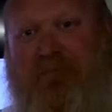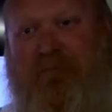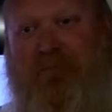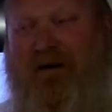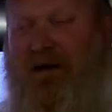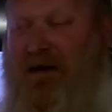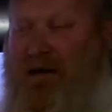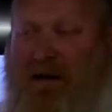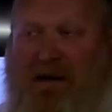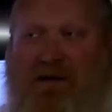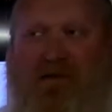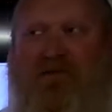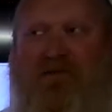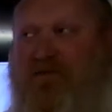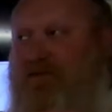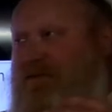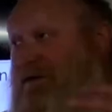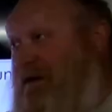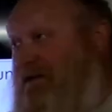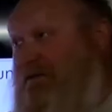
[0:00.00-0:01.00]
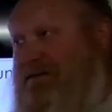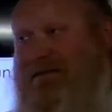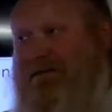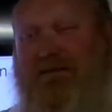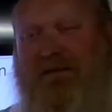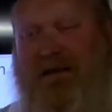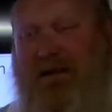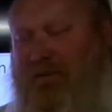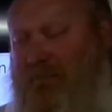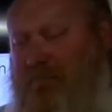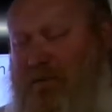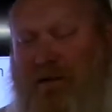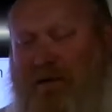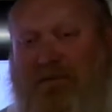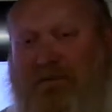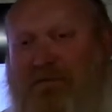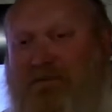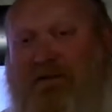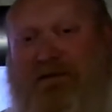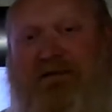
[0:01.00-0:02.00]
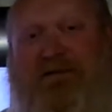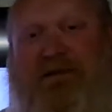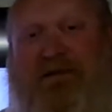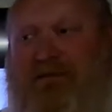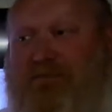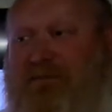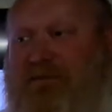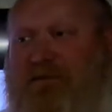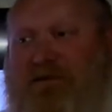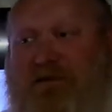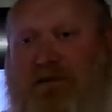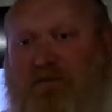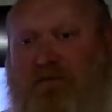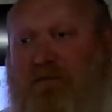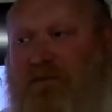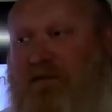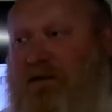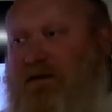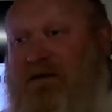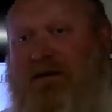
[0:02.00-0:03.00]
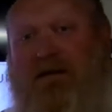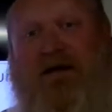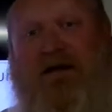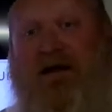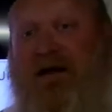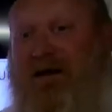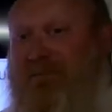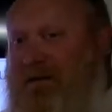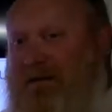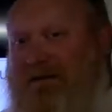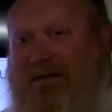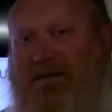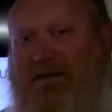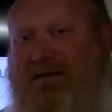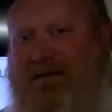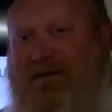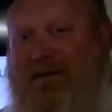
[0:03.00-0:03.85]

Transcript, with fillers: All right, I know the chances of that are probably pretty slim, but you know what? I'm not taking